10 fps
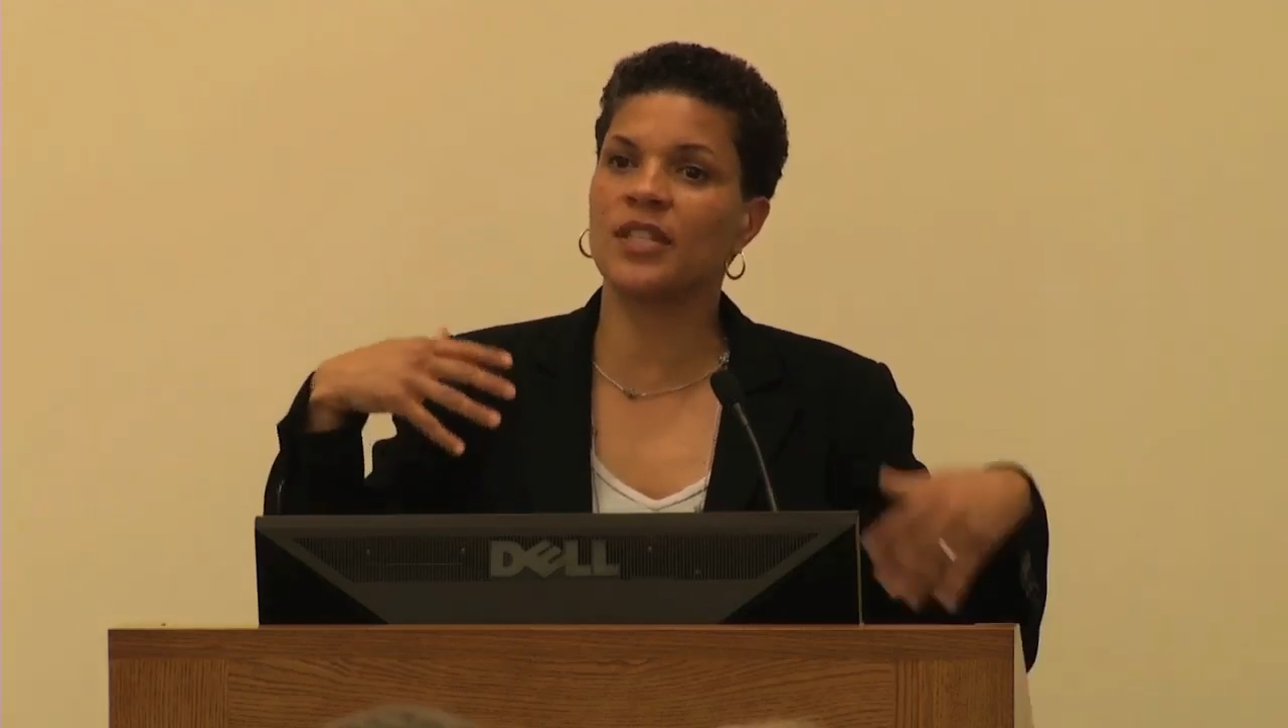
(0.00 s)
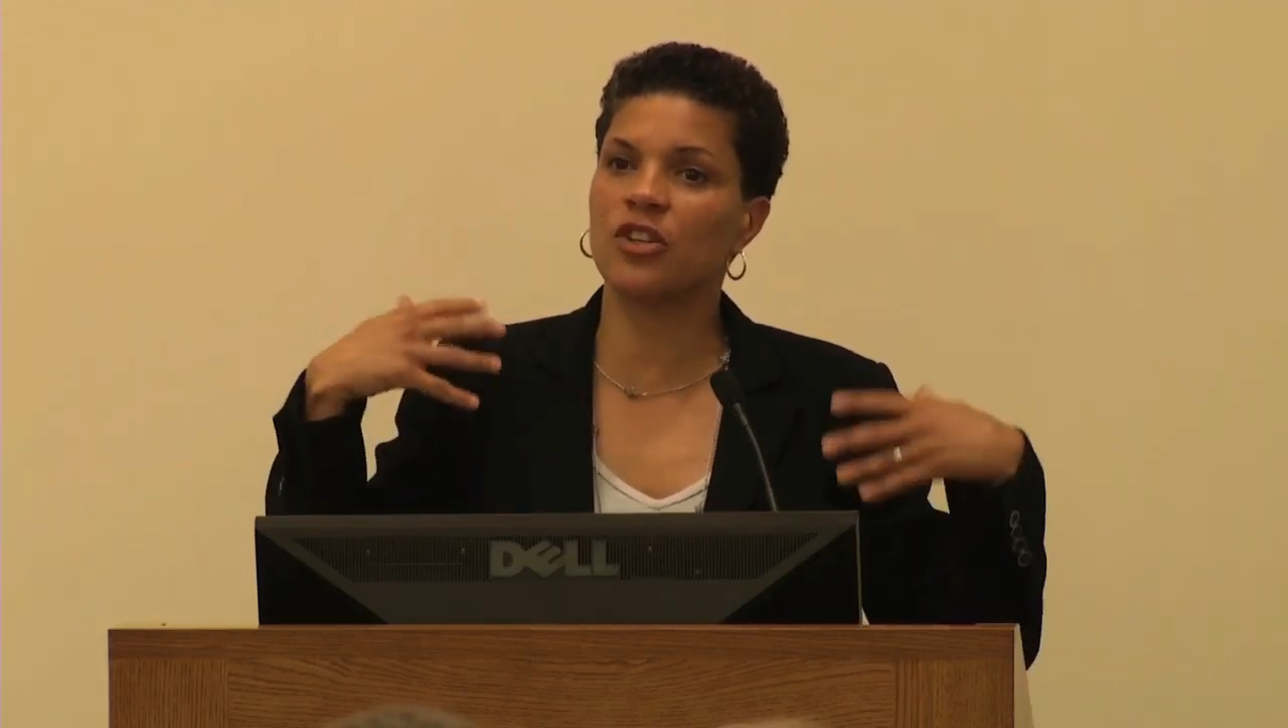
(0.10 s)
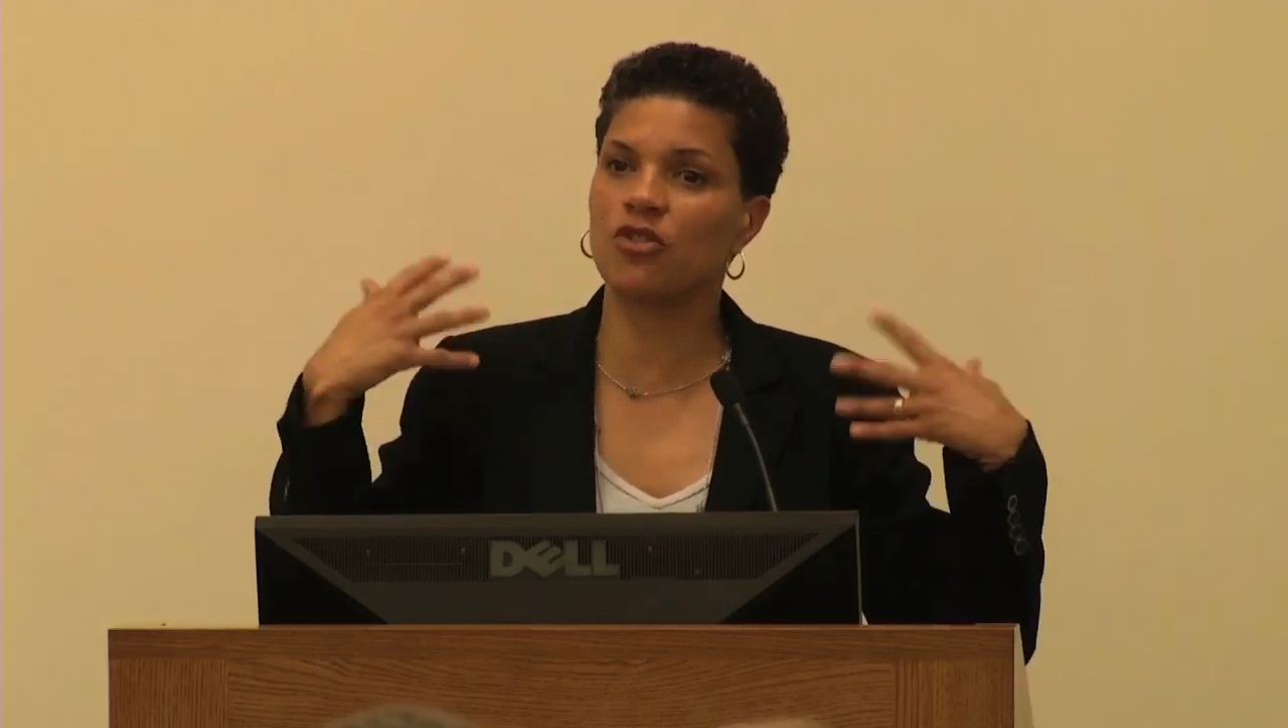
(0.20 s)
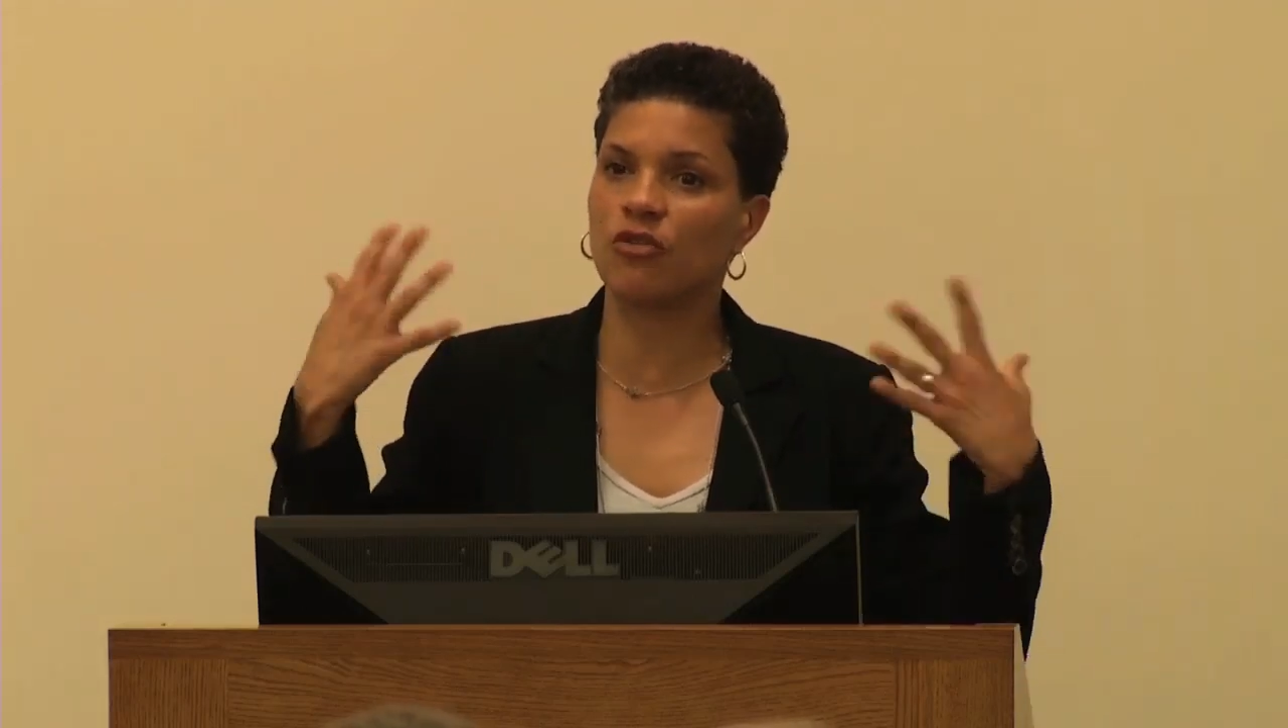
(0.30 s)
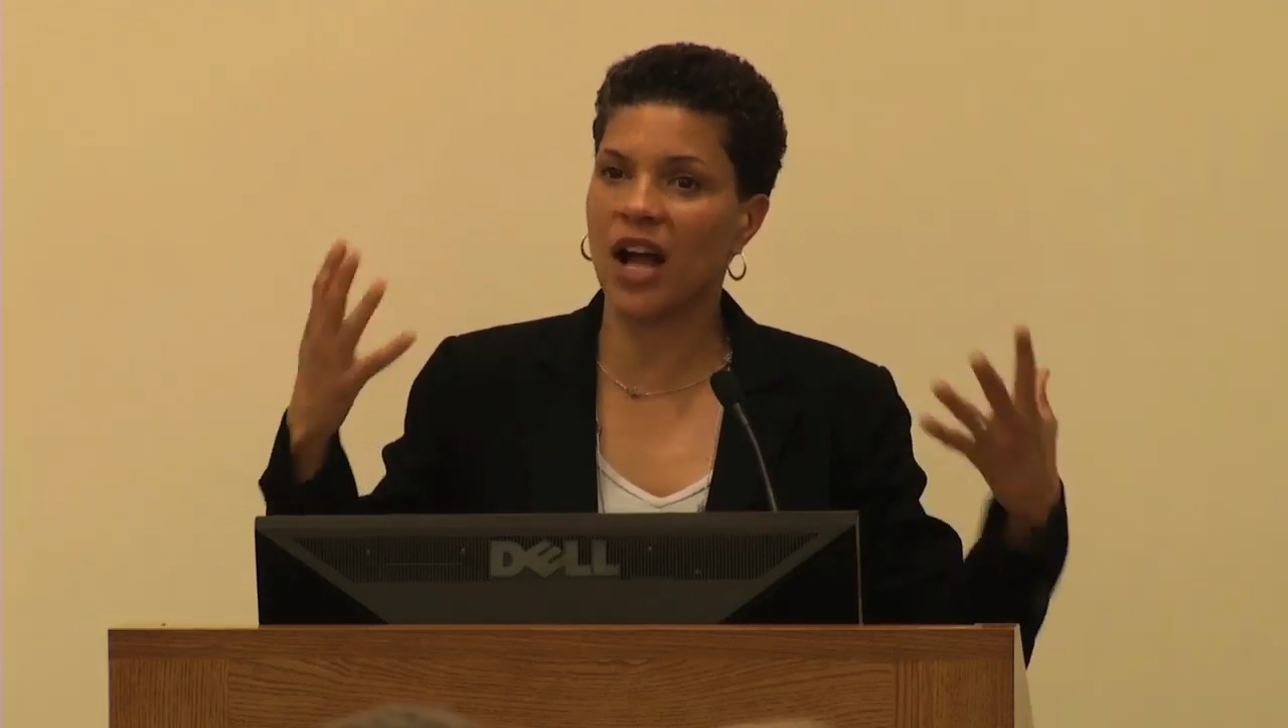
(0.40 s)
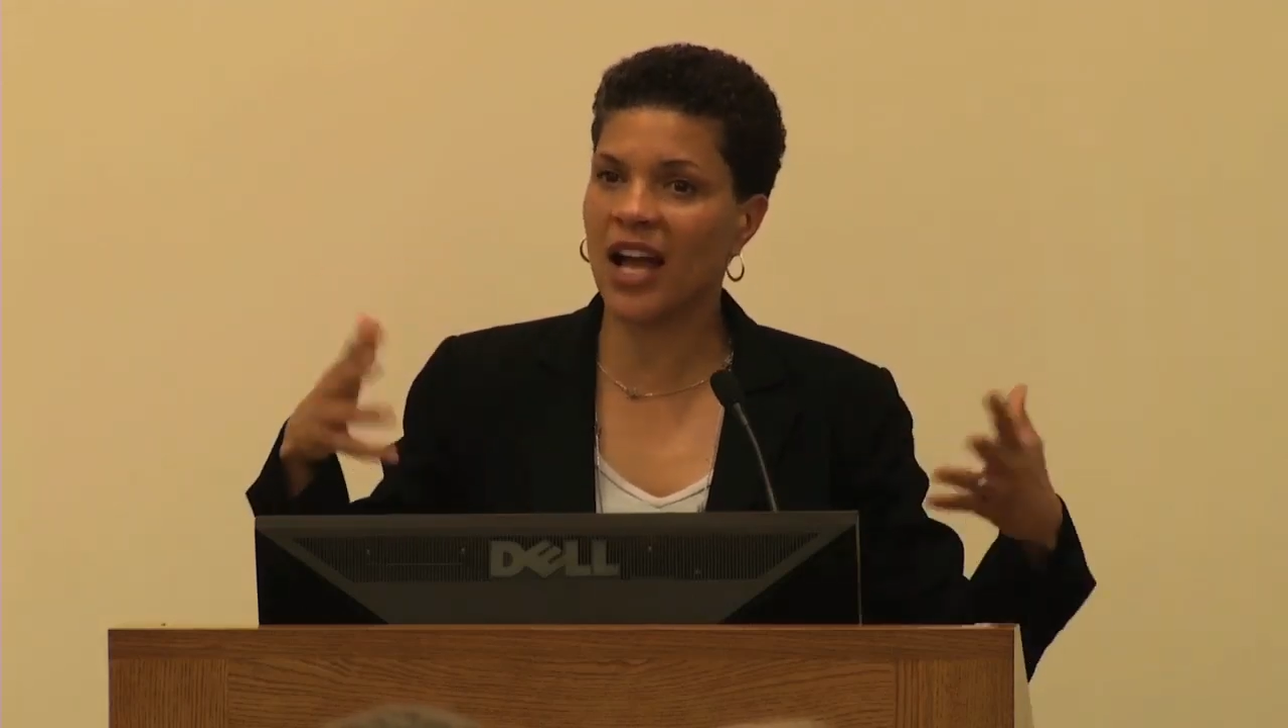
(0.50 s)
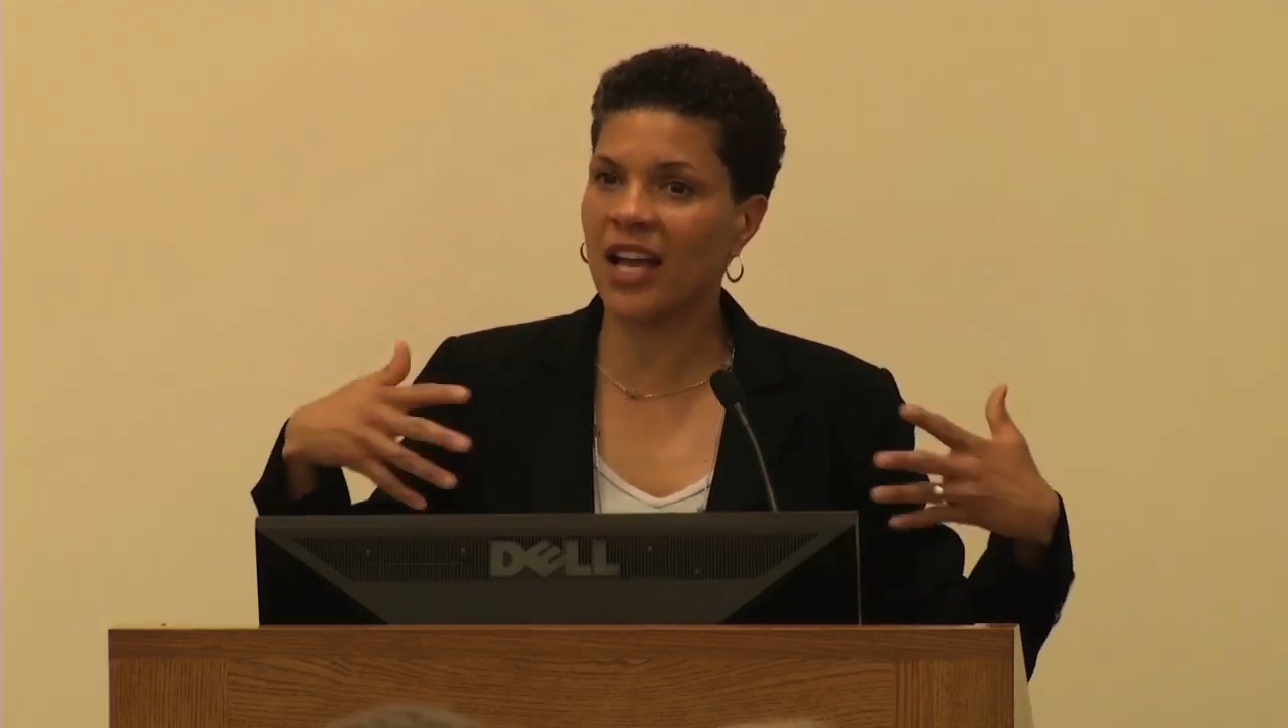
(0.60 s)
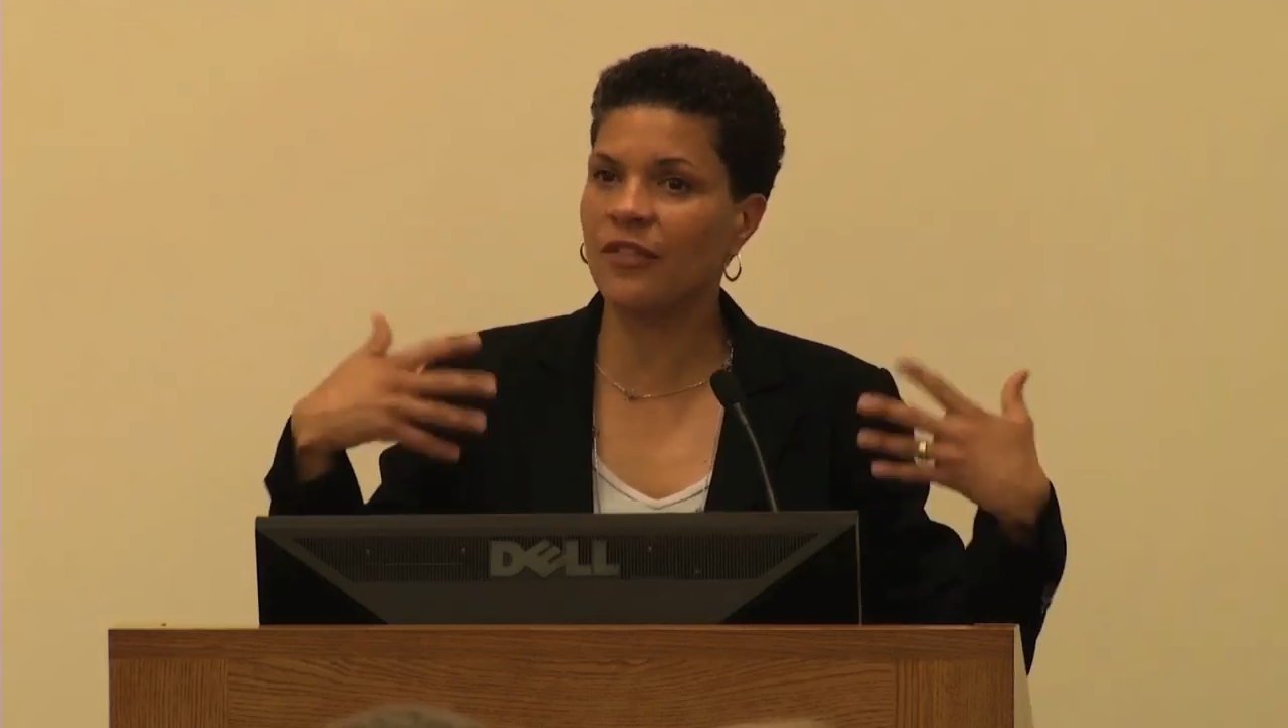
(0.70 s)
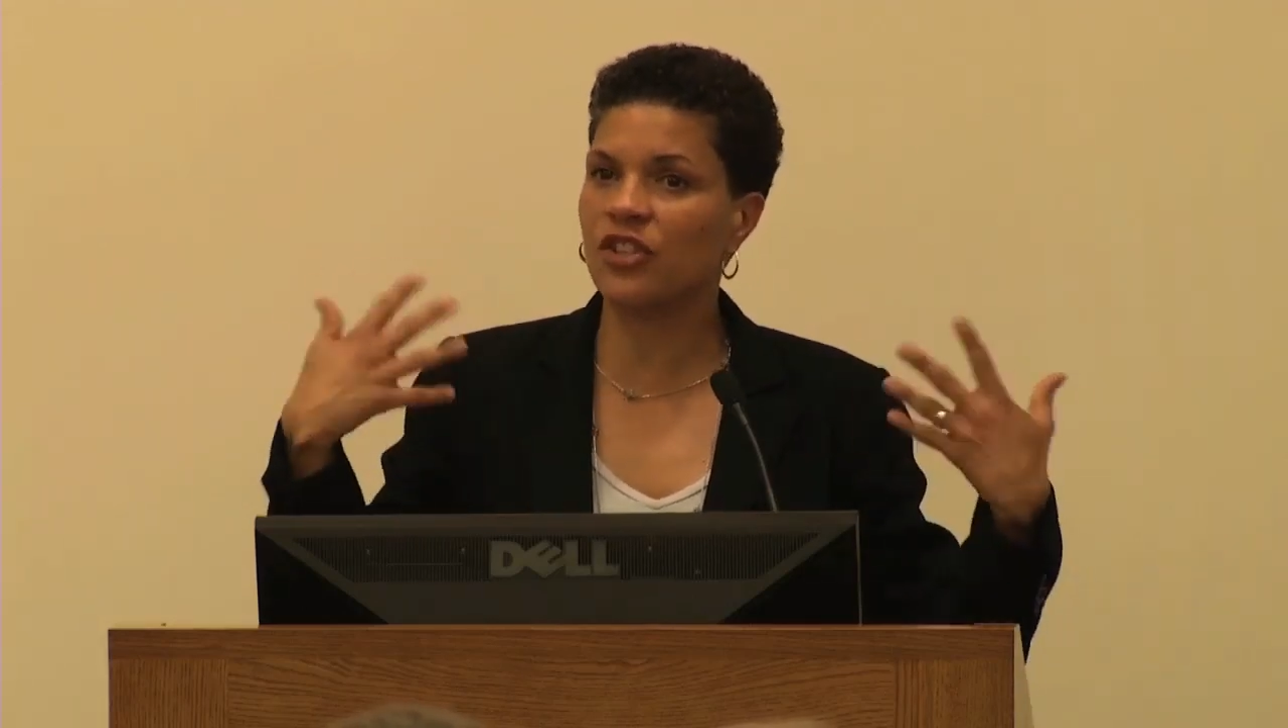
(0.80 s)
that drive